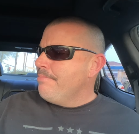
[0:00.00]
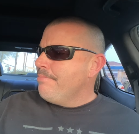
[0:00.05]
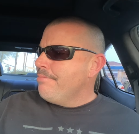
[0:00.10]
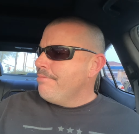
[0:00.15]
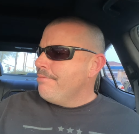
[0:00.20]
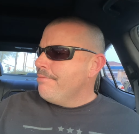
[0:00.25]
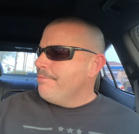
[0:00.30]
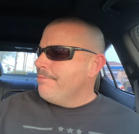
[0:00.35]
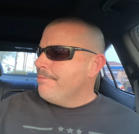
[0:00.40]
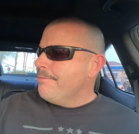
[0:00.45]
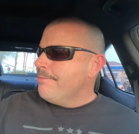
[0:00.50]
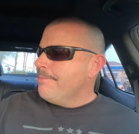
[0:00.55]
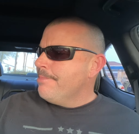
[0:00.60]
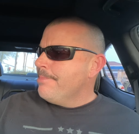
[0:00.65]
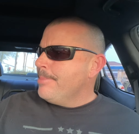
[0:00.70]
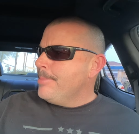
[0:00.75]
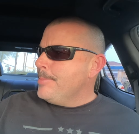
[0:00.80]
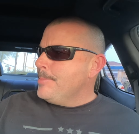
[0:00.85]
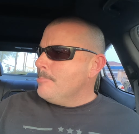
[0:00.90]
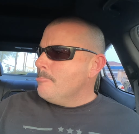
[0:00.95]

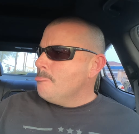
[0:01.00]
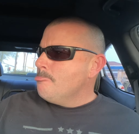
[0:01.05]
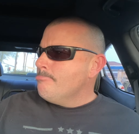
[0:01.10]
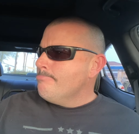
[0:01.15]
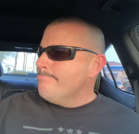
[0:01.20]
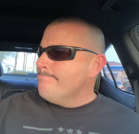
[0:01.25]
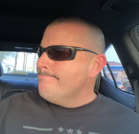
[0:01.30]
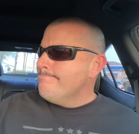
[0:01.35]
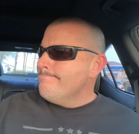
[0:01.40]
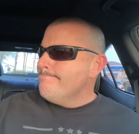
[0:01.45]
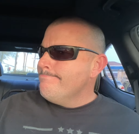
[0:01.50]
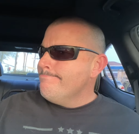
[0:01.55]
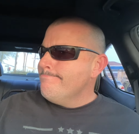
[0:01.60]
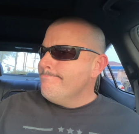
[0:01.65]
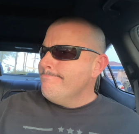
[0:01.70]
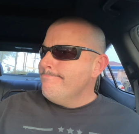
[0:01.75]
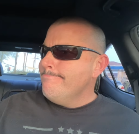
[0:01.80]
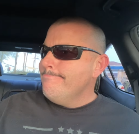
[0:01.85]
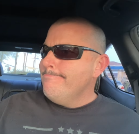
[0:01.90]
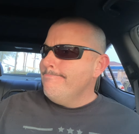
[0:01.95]

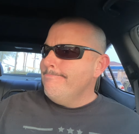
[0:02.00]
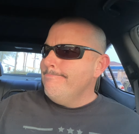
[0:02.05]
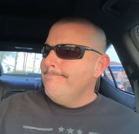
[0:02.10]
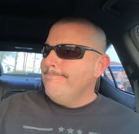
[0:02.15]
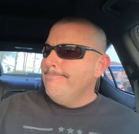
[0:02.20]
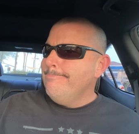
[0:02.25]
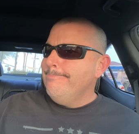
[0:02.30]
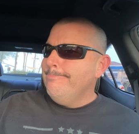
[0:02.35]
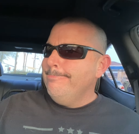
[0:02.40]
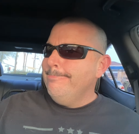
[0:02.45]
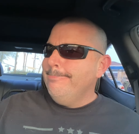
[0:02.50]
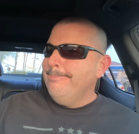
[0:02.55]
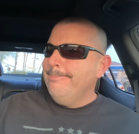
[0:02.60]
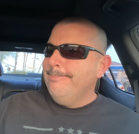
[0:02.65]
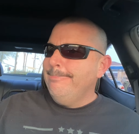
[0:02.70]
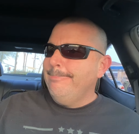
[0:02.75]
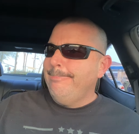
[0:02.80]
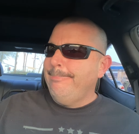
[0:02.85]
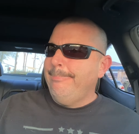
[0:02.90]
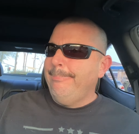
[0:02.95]

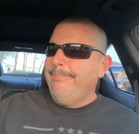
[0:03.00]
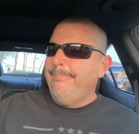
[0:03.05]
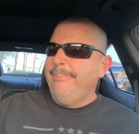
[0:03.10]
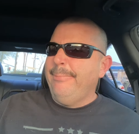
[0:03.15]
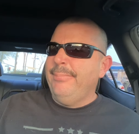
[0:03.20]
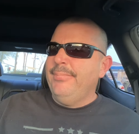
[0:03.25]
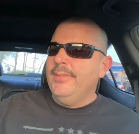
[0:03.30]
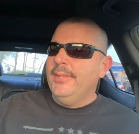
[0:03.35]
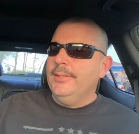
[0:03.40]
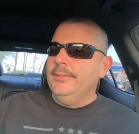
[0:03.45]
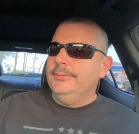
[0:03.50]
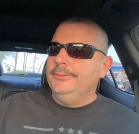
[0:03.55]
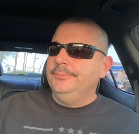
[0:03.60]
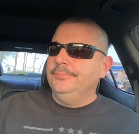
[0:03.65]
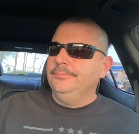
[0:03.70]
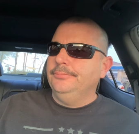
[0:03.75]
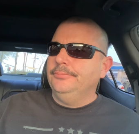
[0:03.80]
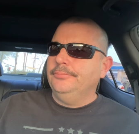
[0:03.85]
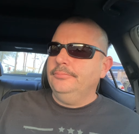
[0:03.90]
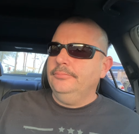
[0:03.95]

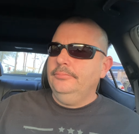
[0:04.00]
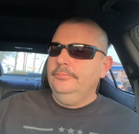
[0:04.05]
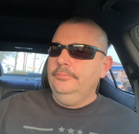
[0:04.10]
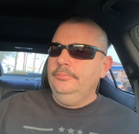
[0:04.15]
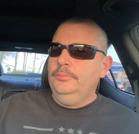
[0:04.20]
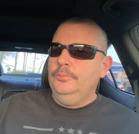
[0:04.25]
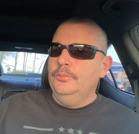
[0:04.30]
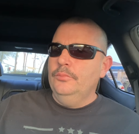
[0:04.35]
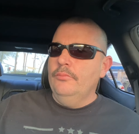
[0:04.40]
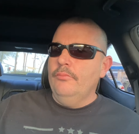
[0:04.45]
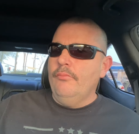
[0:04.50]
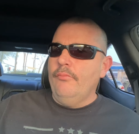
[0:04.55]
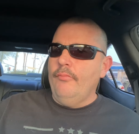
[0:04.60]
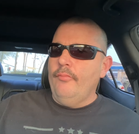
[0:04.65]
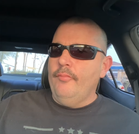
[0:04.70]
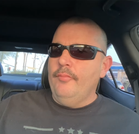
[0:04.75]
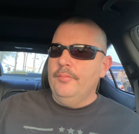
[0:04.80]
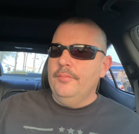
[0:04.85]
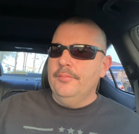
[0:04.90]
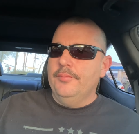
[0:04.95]

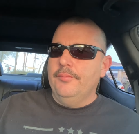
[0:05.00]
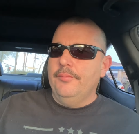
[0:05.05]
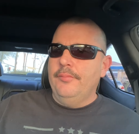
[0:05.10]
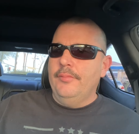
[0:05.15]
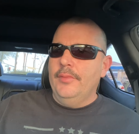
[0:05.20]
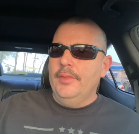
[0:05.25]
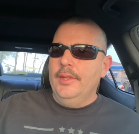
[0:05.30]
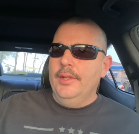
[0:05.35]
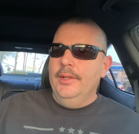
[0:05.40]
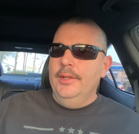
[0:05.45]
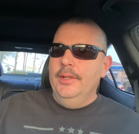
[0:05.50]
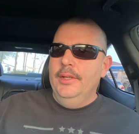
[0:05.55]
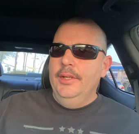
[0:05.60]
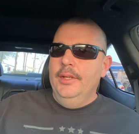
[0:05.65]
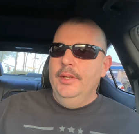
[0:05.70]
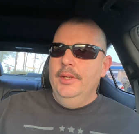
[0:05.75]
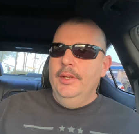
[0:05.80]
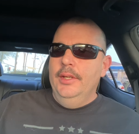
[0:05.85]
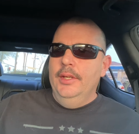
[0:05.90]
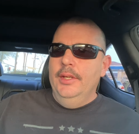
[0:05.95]

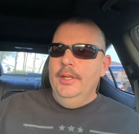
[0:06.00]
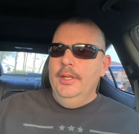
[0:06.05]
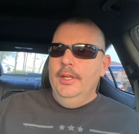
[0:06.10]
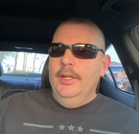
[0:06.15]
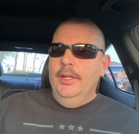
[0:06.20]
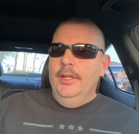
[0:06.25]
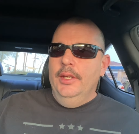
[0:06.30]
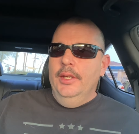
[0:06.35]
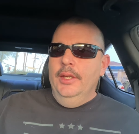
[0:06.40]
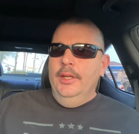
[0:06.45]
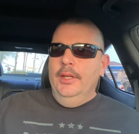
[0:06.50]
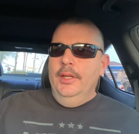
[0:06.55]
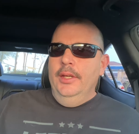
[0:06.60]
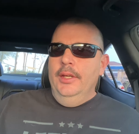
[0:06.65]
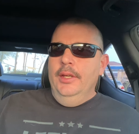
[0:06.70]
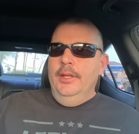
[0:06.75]
No one is speaking in this clip.